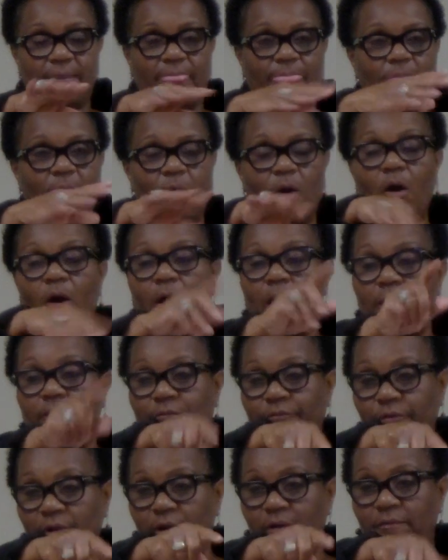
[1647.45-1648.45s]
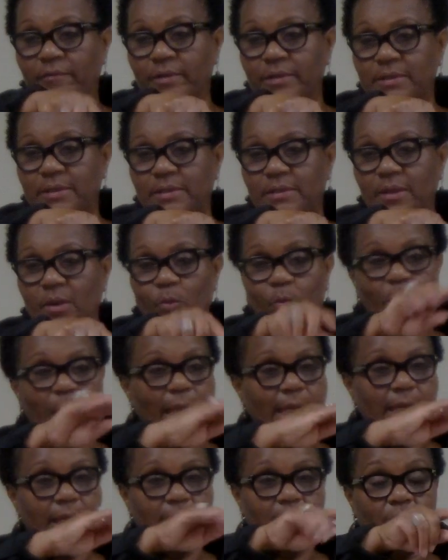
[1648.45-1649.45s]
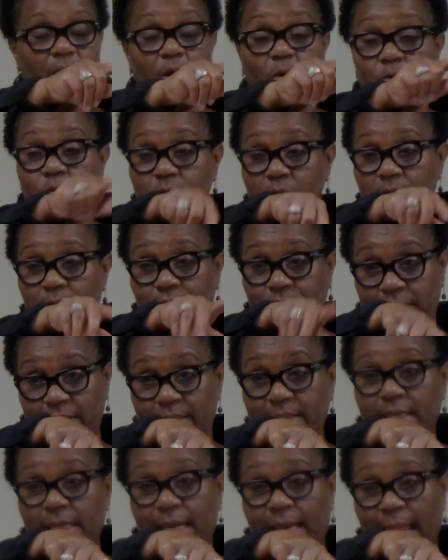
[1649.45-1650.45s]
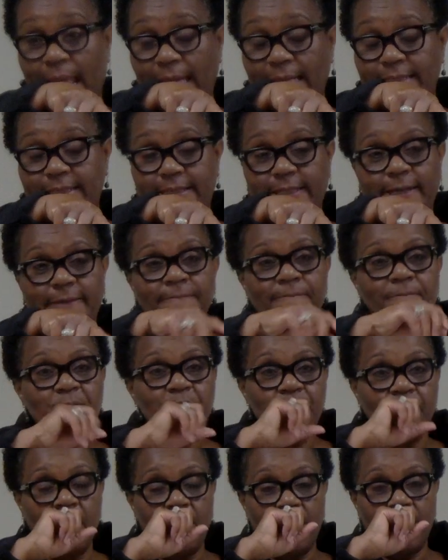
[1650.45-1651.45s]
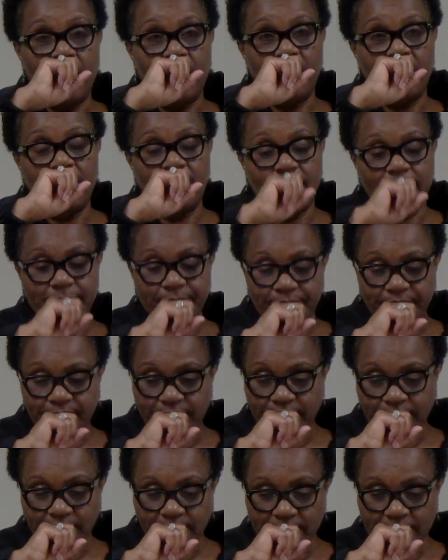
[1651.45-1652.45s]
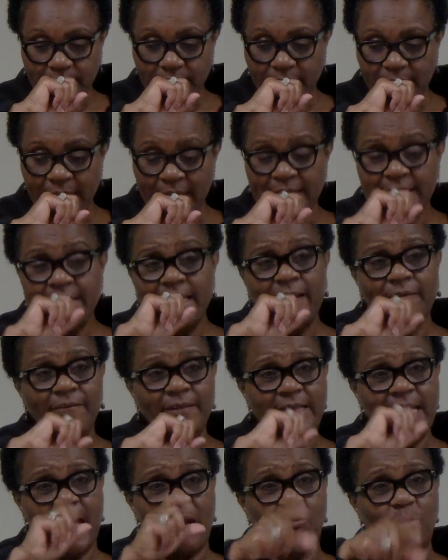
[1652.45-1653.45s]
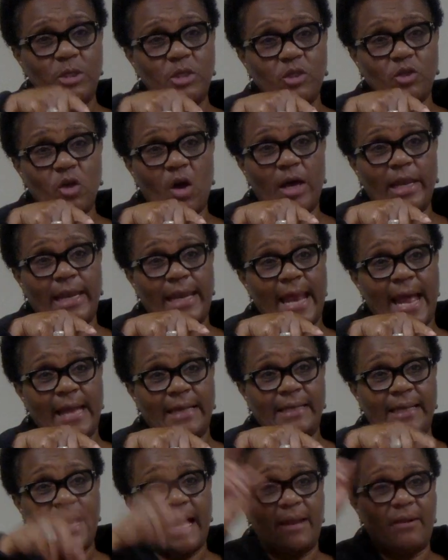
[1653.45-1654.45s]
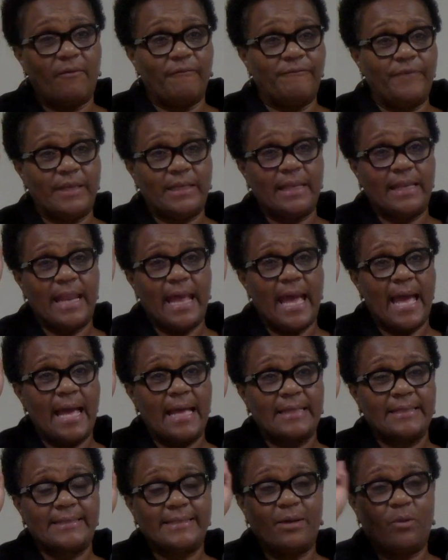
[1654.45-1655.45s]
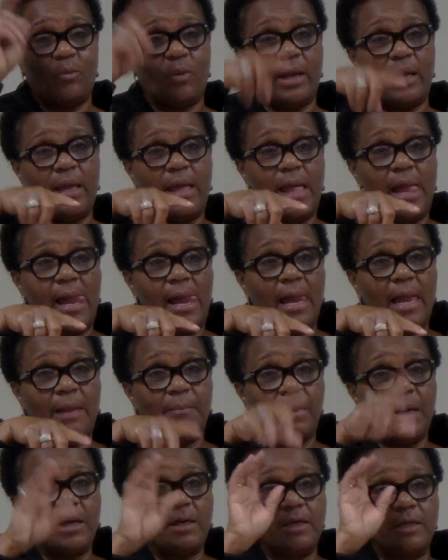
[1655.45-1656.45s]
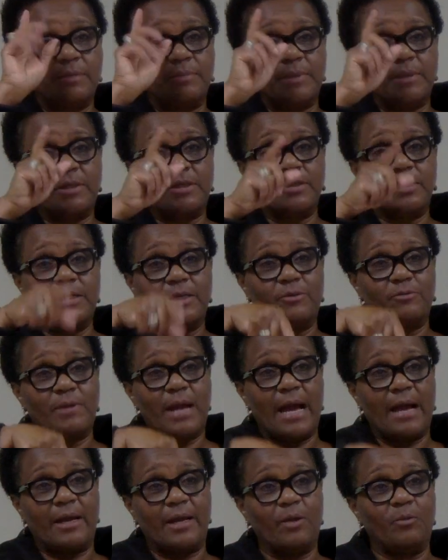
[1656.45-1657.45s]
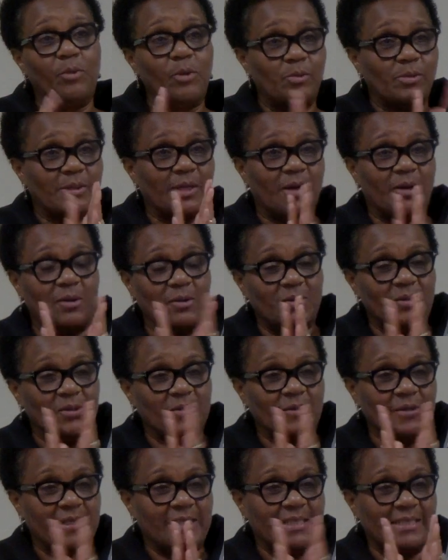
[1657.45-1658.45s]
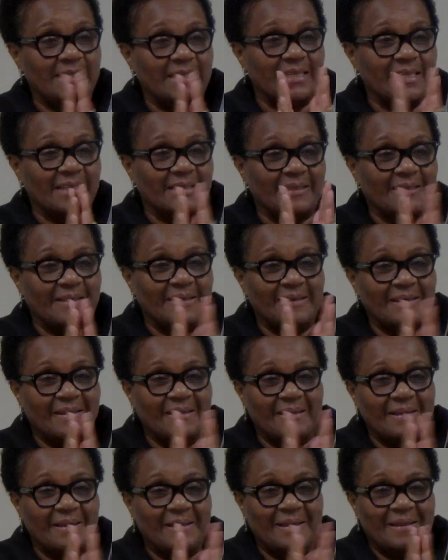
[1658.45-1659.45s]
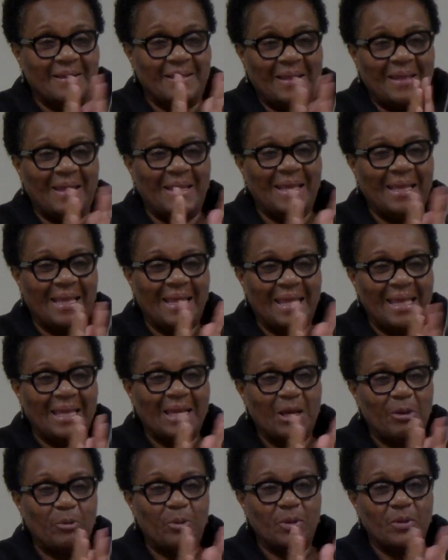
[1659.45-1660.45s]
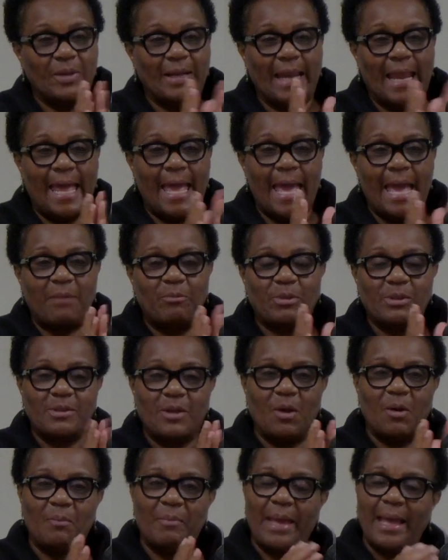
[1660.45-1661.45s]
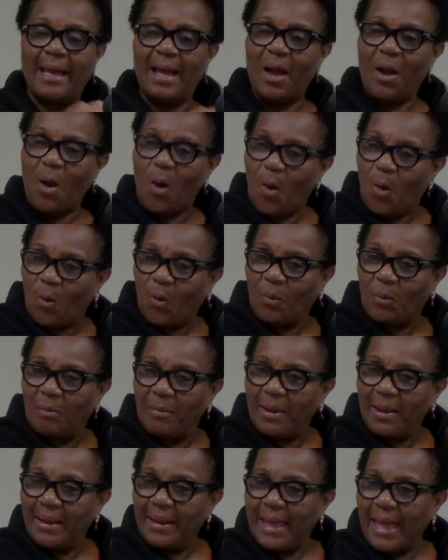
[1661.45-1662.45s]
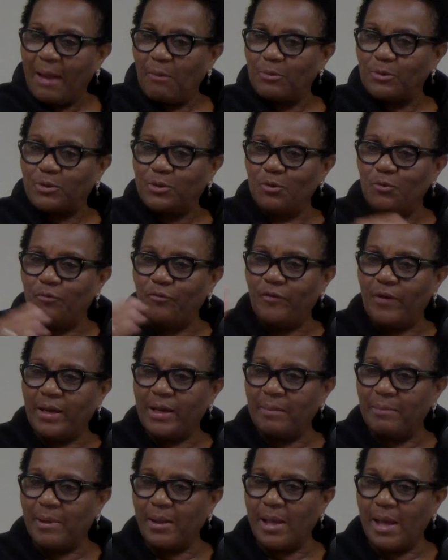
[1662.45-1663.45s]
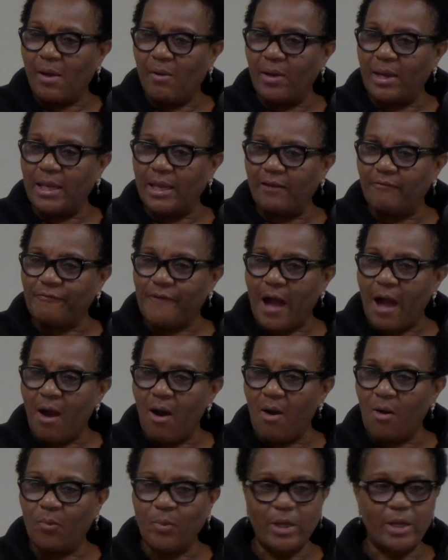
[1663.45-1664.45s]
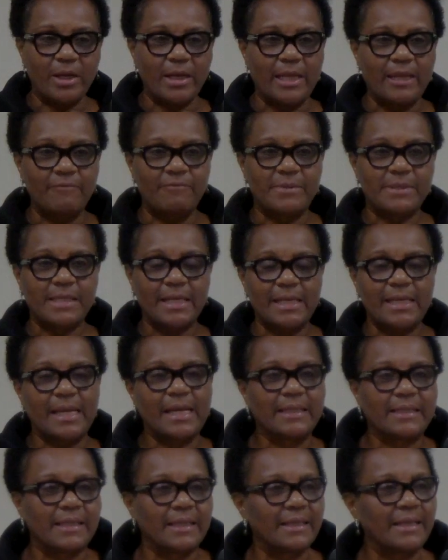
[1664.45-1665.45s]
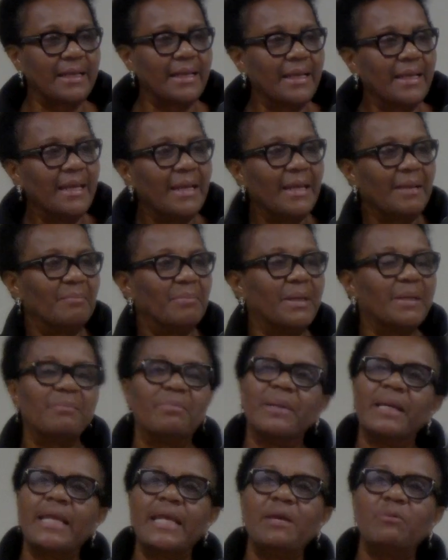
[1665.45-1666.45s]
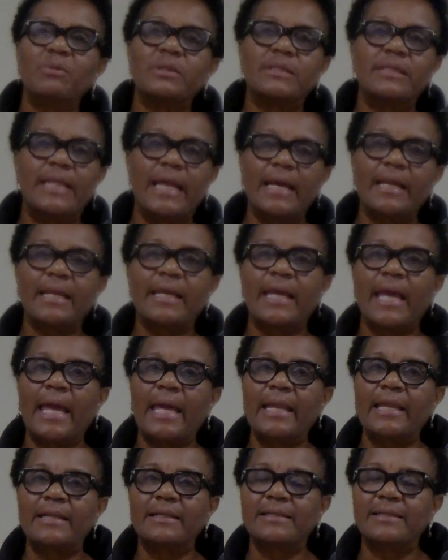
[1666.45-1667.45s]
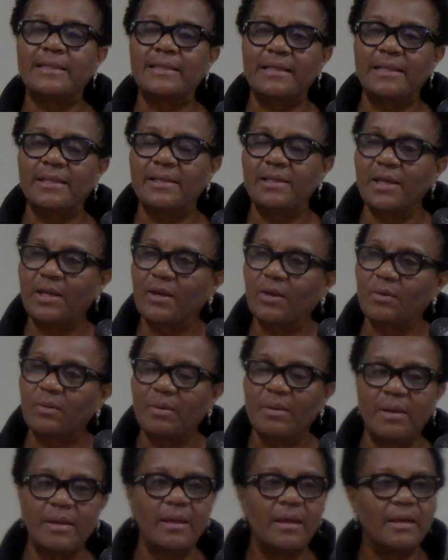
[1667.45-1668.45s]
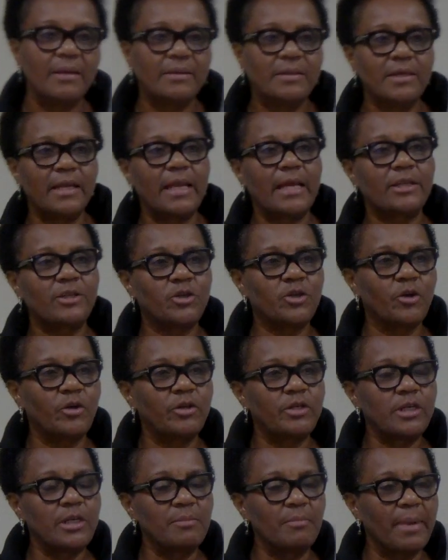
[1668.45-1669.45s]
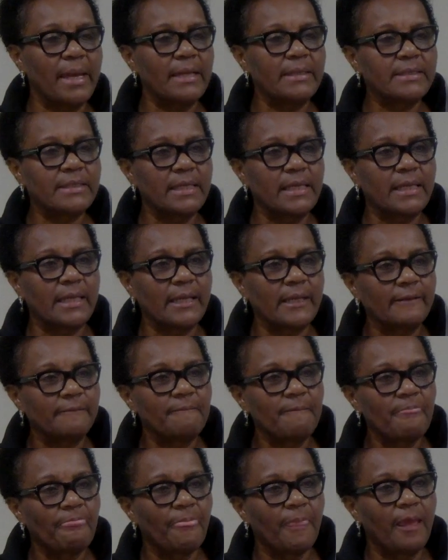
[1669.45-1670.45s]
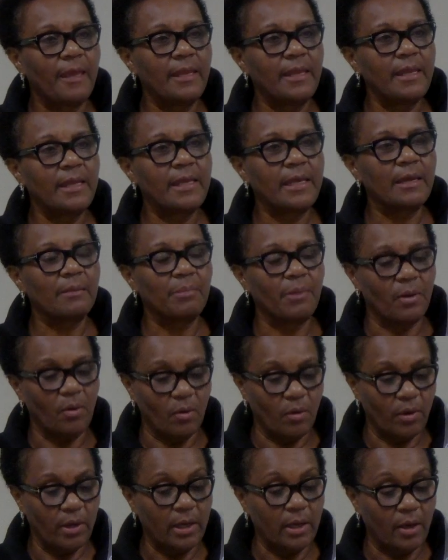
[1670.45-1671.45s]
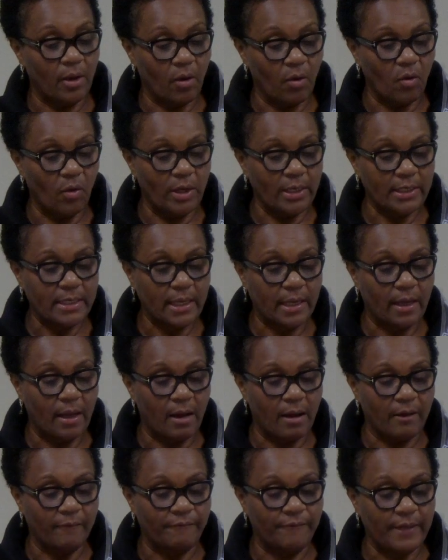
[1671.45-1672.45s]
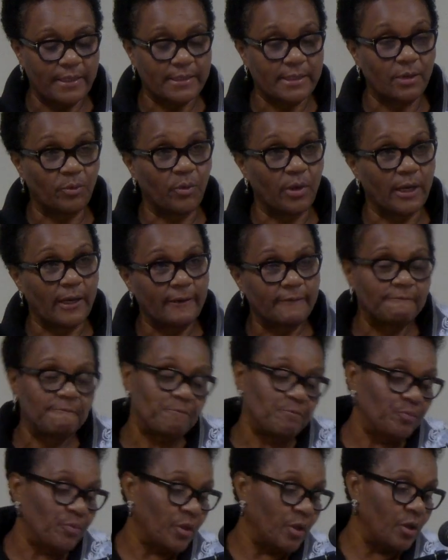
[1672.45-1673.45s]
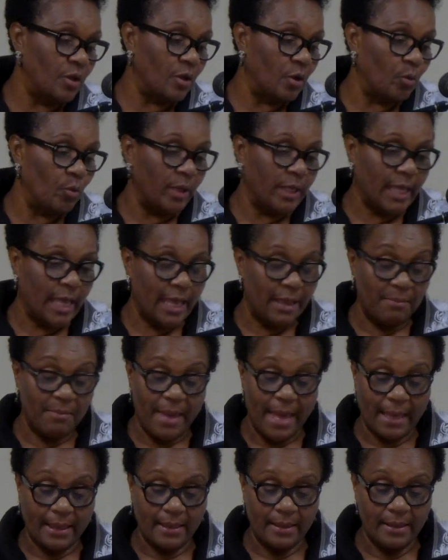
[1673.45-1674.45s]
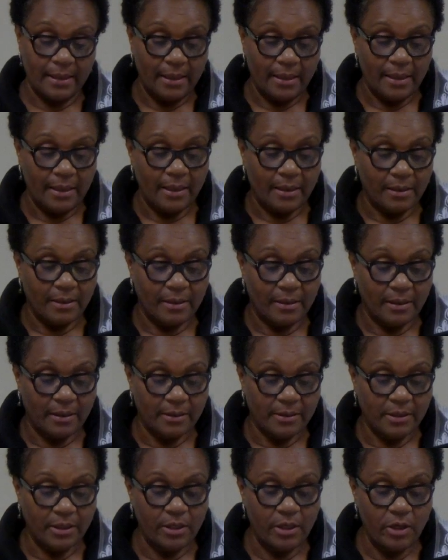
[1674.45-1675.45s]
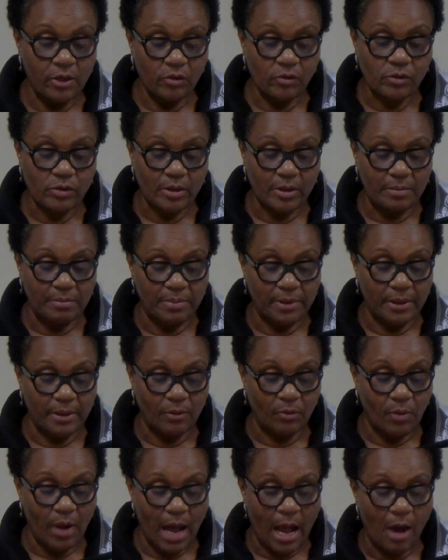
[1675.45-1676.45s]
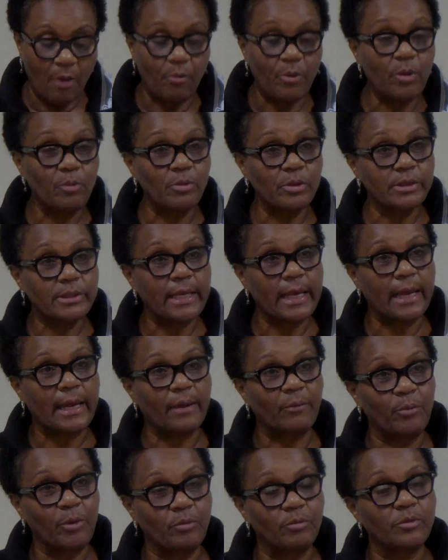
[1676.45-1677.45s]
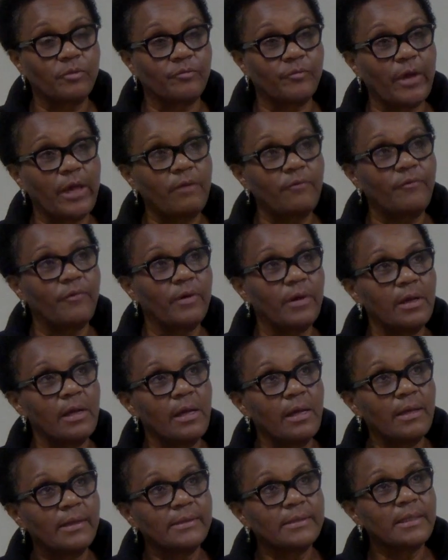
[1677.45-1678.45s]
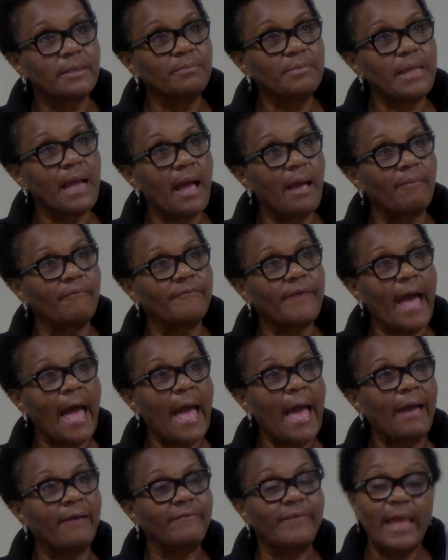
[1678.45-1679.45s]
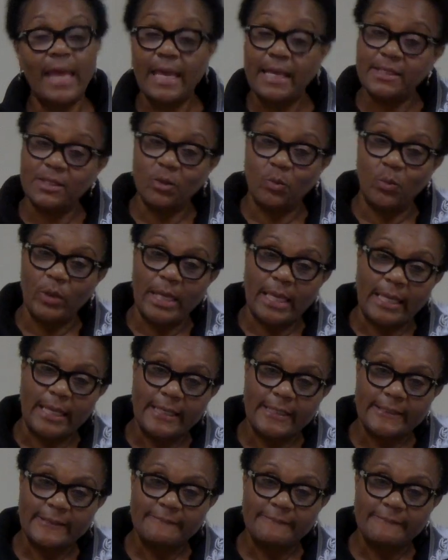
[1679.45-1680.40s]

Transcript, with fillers: the car in front of us. Mm-hmm. We had to get close enough to see the lights. Yeah. And uh, several times we started out and got on 59 somewhere, and my husband turned around and we was all oh, doing this. and we were glad we was going back home. Mm-hmm. That was too funny to be going in the fog. We couldn't even see nothing. Right. But but he was dedicated you know, to that church in Bay City. And he kept going and going till God fixed it where, you know, we came back uh, to Houston. But while we was there, we was faithful, sometimes five days a week.